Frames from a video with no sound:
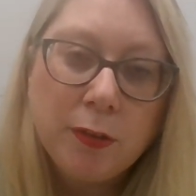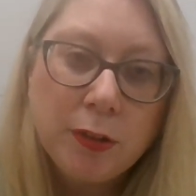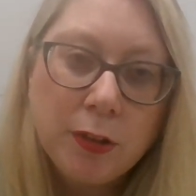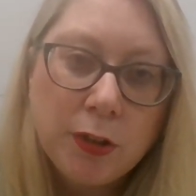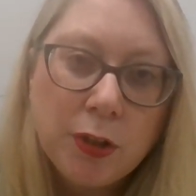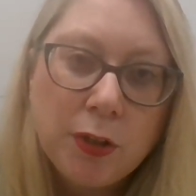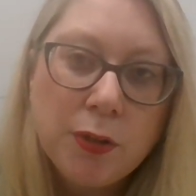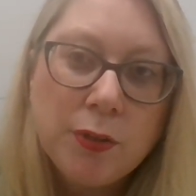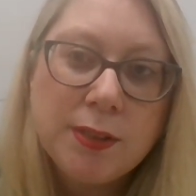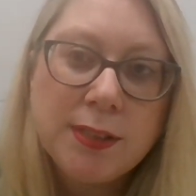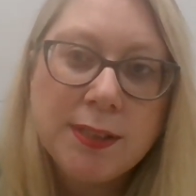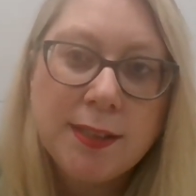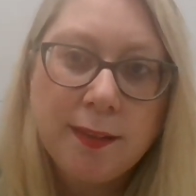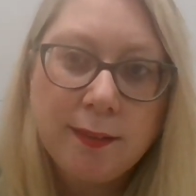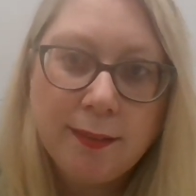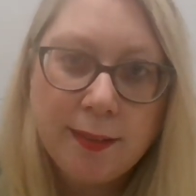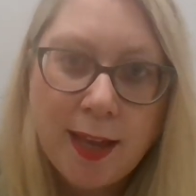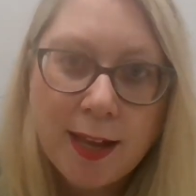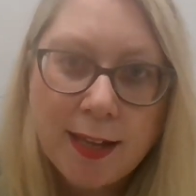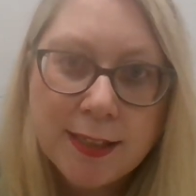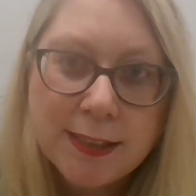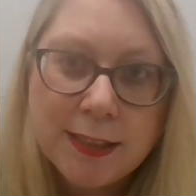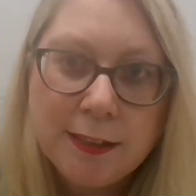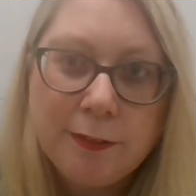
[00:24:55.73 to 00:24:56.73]
use
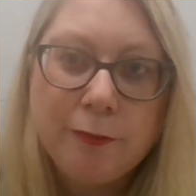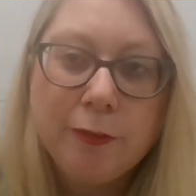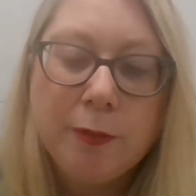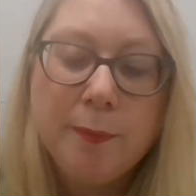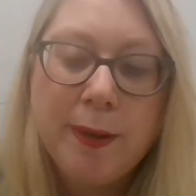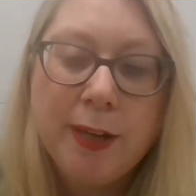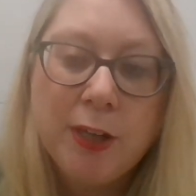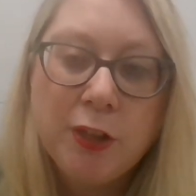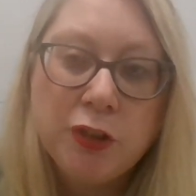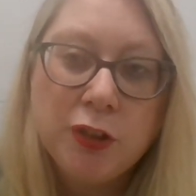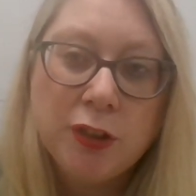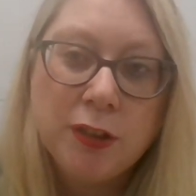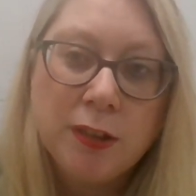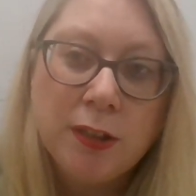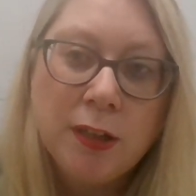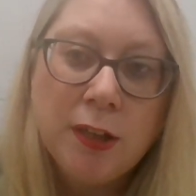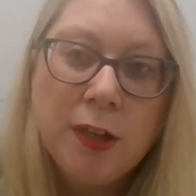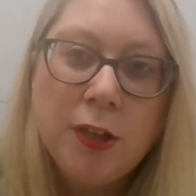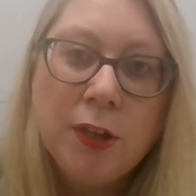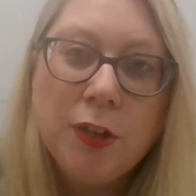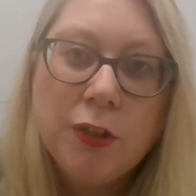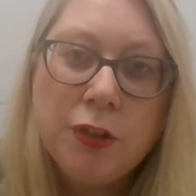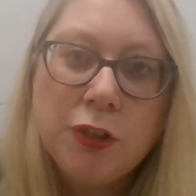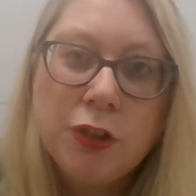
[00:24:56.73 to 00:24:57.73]
that information
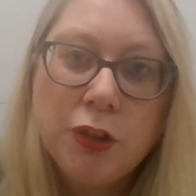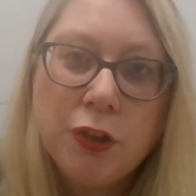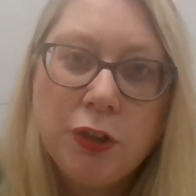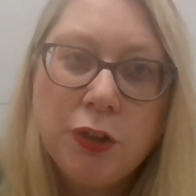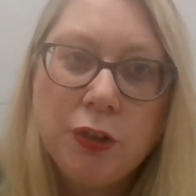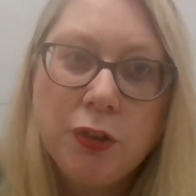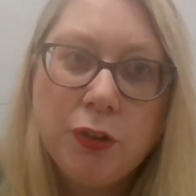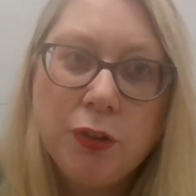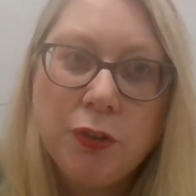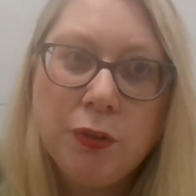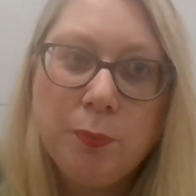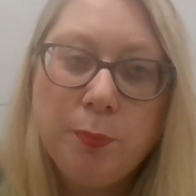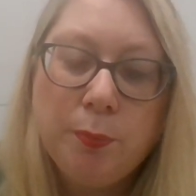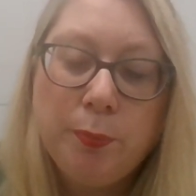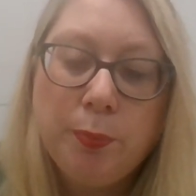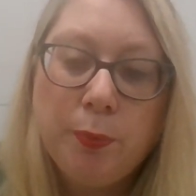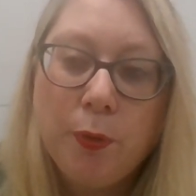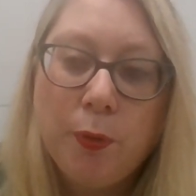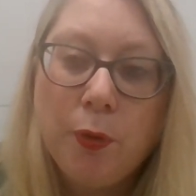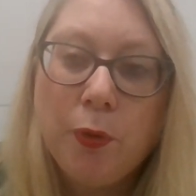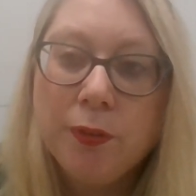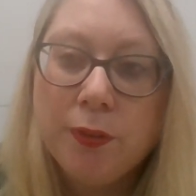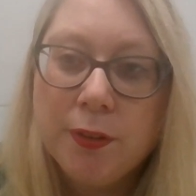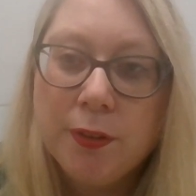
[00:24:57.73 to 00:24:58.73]
to
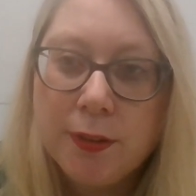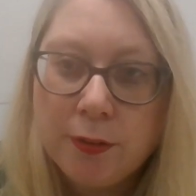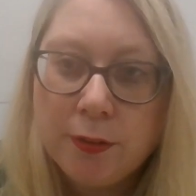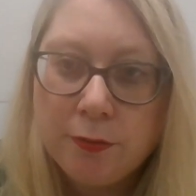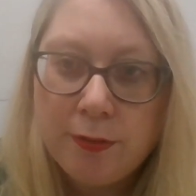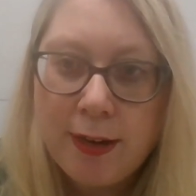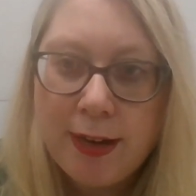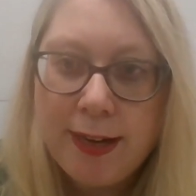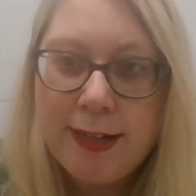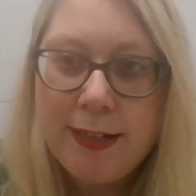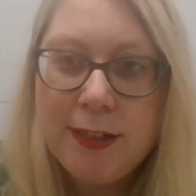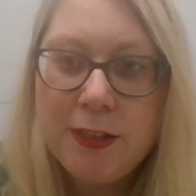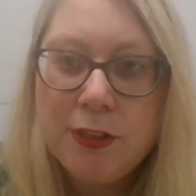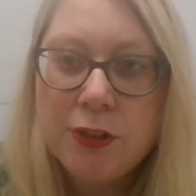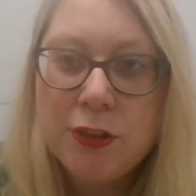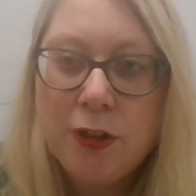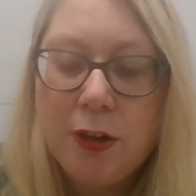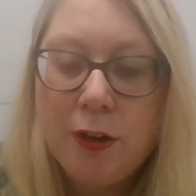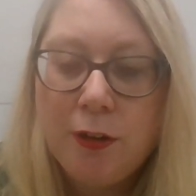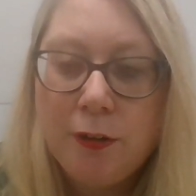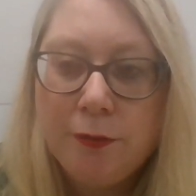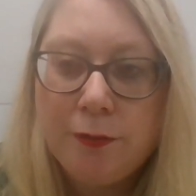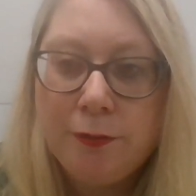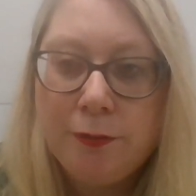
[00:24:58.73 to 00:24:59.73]
broaden the range
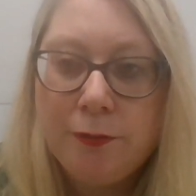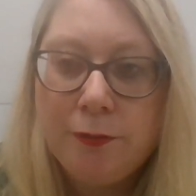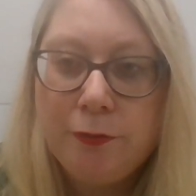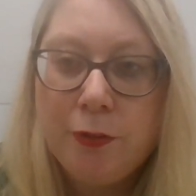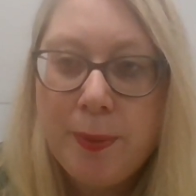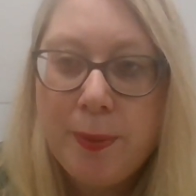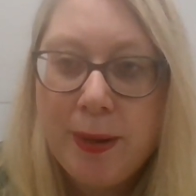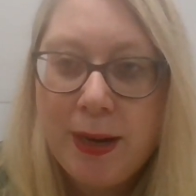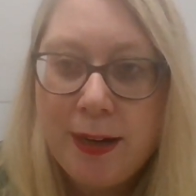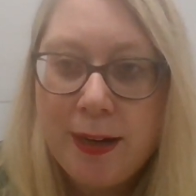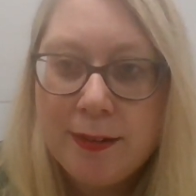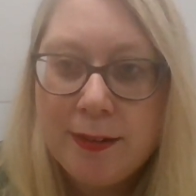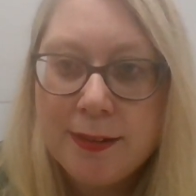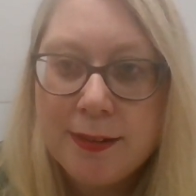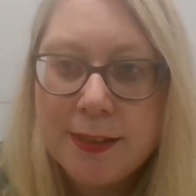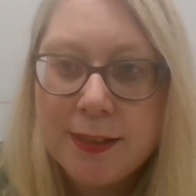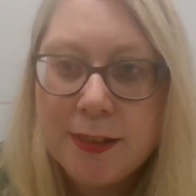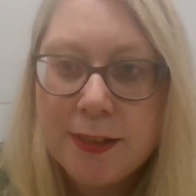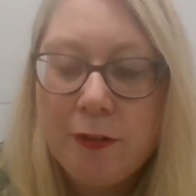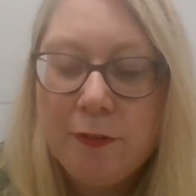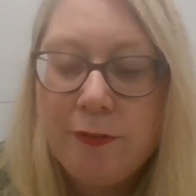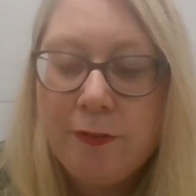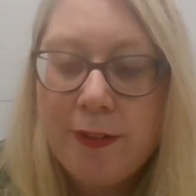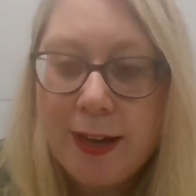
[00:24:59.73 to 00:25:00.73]
of repairs that
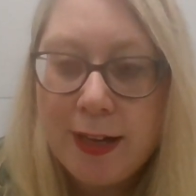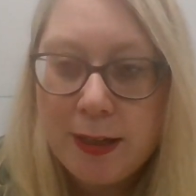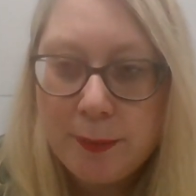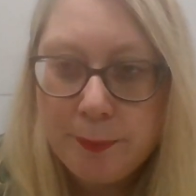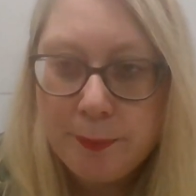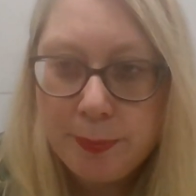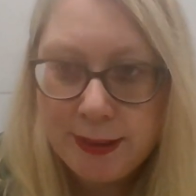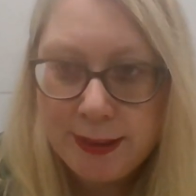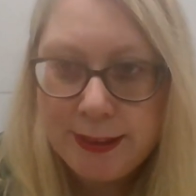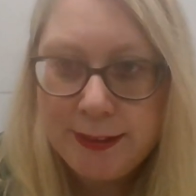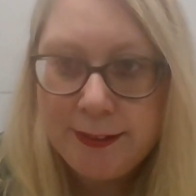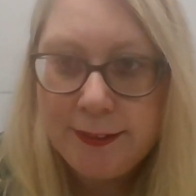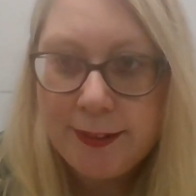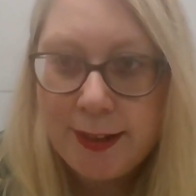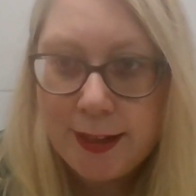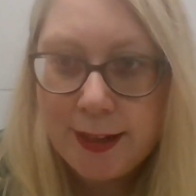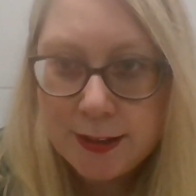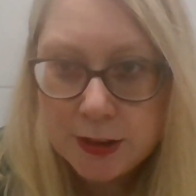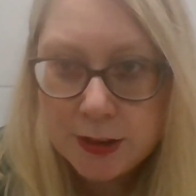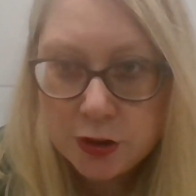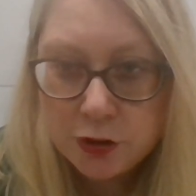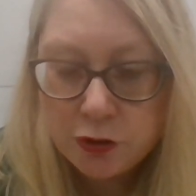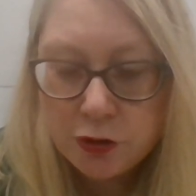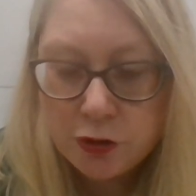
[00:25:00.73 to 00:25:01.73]
are available in
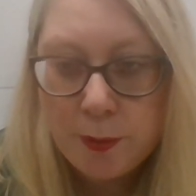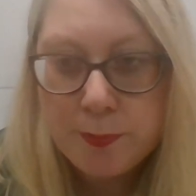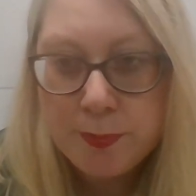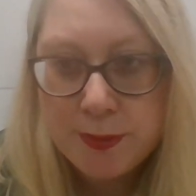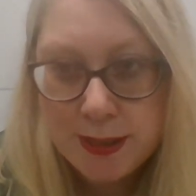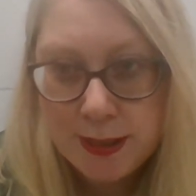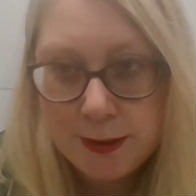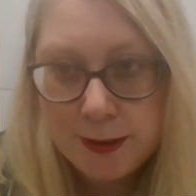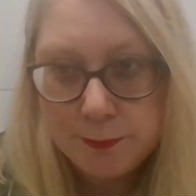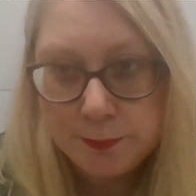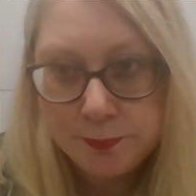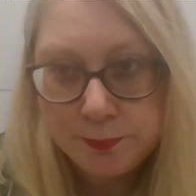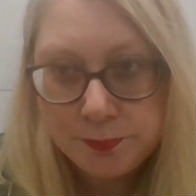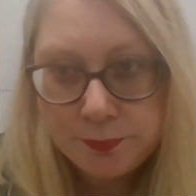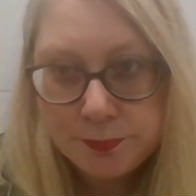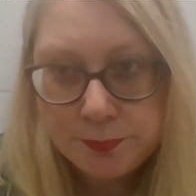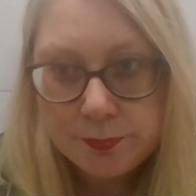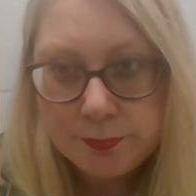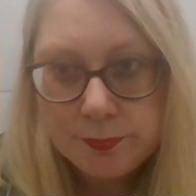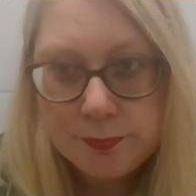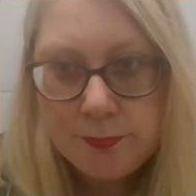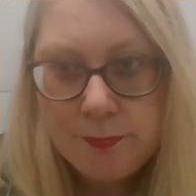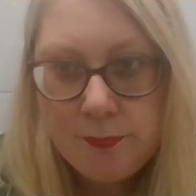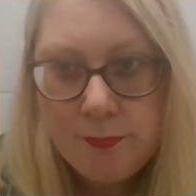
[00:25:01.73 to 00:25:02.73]
that drop down.
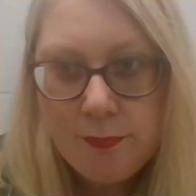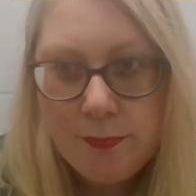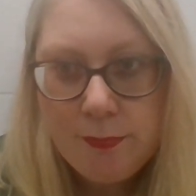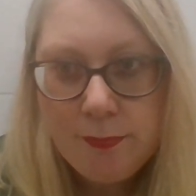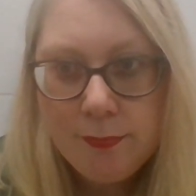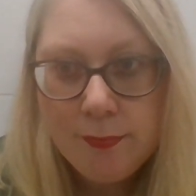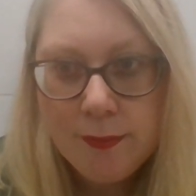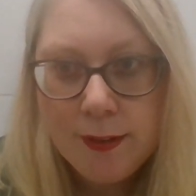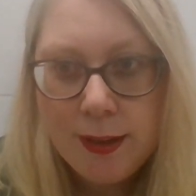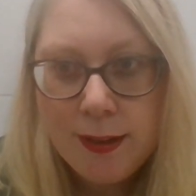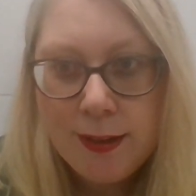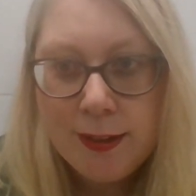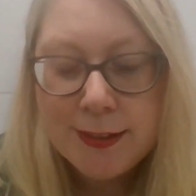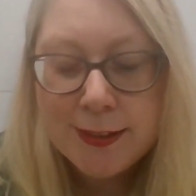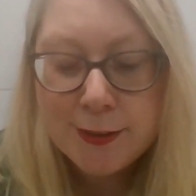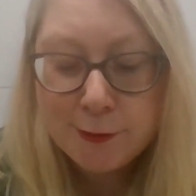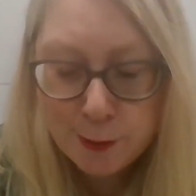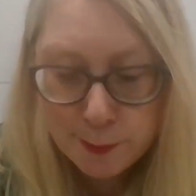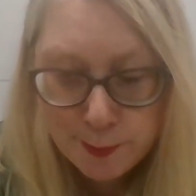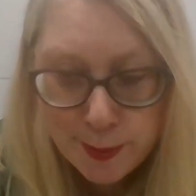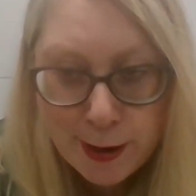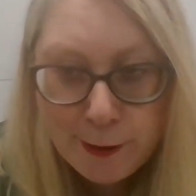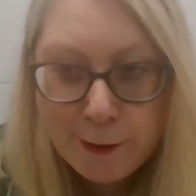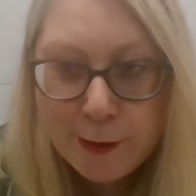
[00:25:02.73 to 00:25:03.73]
So
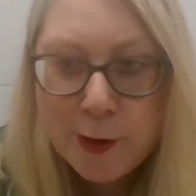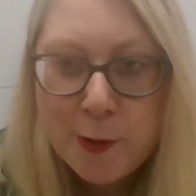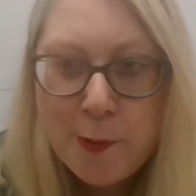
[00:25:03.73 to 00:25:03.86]
repair